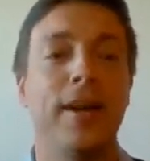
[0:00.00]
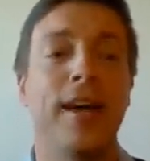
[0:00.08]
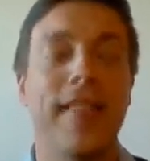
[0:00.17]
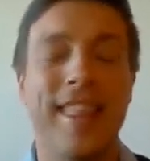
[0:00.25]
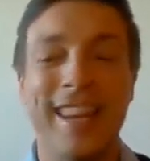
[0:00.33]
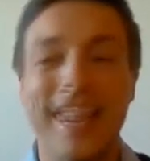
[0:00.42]

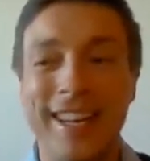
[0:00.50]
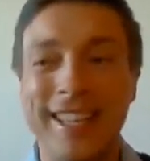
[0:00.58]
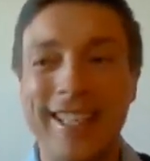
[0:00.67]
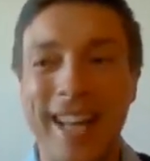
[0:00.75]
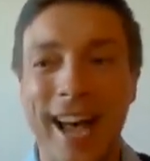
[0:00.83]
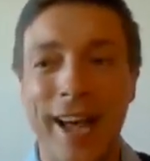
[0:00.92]
the
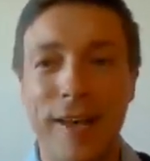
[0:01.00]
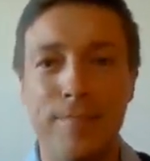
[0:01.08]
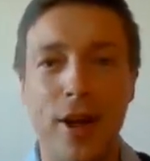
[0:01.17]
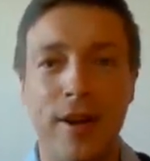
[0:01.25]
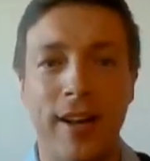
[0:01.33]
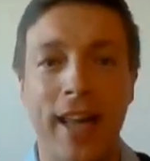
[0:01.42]
entire
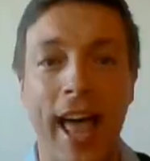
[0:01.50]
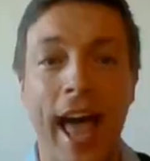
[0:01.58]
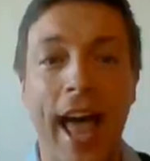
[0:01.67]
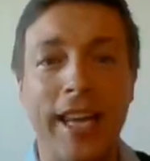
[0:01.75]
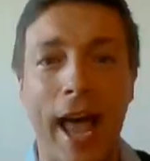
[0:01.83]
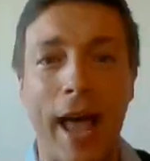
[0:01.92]
bottle and
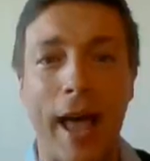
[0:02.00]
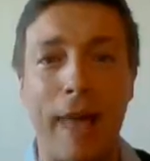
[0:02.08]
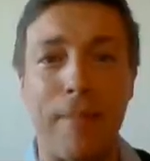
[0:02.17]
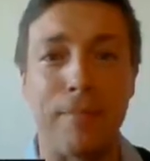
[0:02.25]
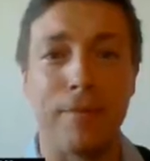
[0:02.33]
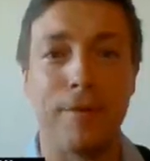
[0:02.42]
cap
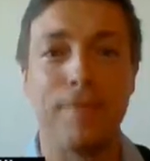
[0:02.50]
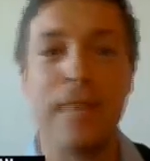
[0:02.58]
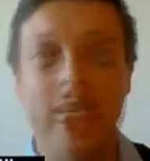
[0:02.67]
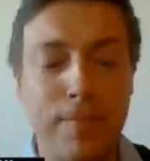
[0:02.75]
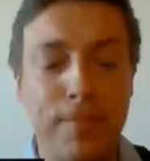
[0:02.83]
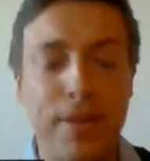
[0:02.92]

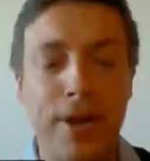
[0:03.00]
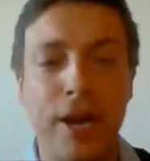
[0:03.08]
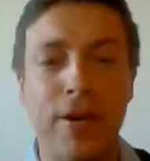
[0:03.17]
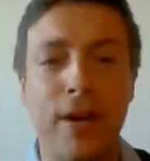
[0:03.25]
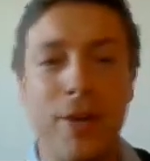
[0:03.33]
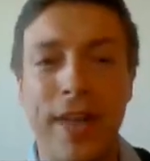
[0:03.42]
disappearing
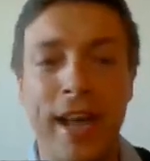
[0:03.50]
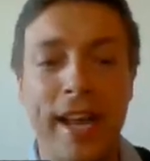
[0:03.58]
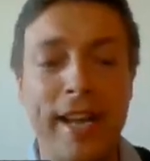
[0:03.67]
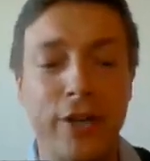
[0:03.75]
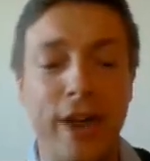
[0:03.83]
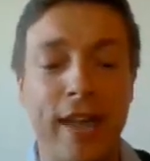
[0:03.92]
without any
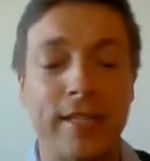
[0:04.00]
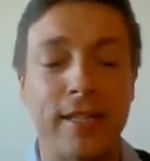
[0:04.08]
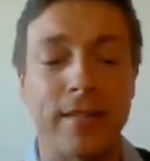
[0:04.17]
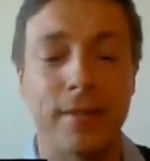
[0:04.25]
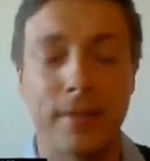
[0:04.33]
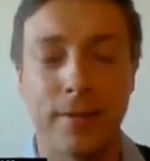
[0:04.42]

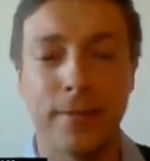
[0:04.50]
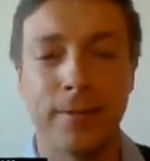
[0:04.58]
traces.